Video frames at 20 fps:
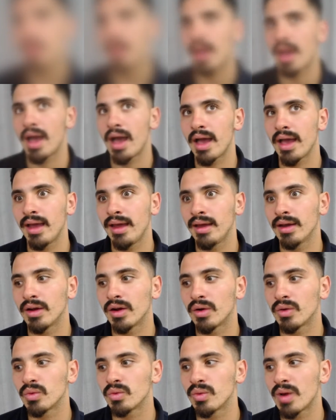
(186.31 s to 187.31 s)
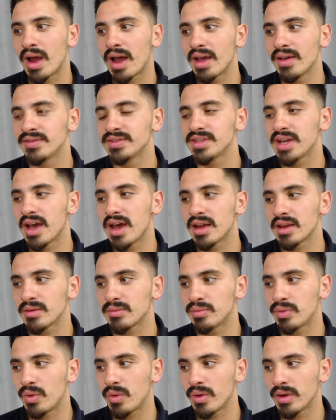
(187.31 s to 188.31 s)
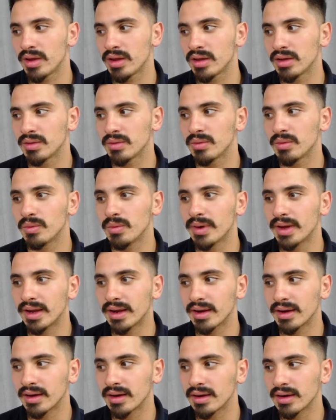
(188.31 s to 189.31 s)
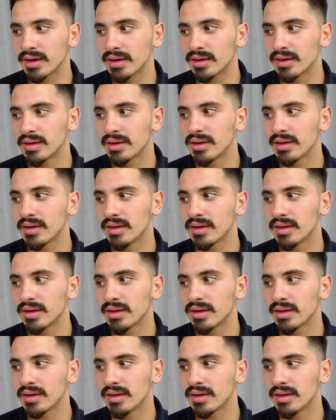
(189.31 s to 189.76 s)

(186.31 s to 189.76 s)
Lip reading: I arrived at a point where